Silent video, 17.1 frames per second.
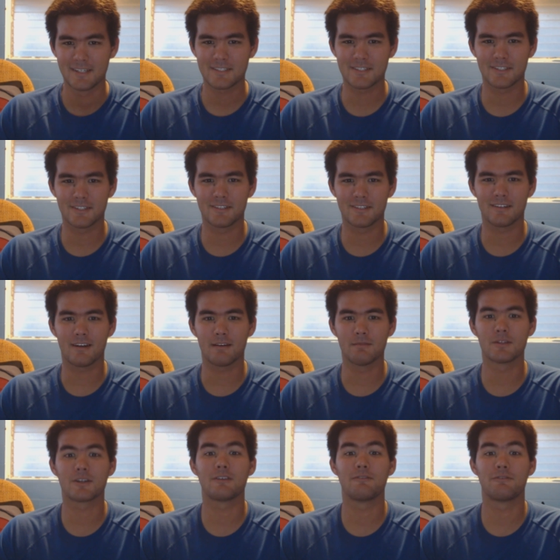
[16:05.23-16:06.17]
So
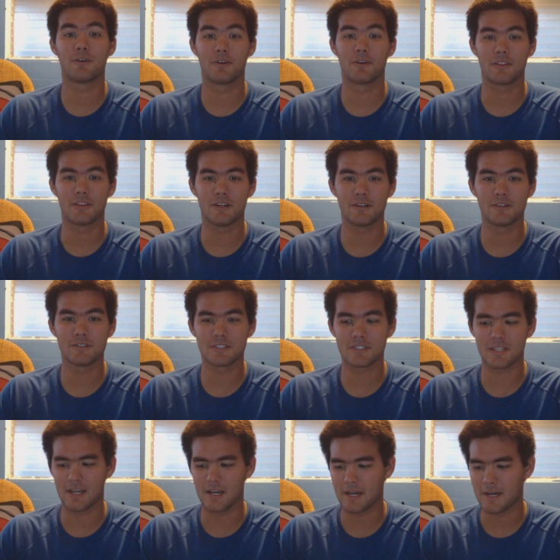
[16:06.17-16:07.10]
I'm looking forward to
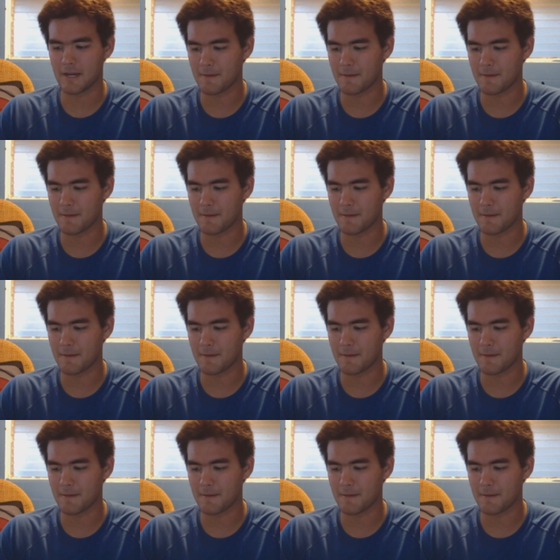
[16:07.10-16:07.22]
those.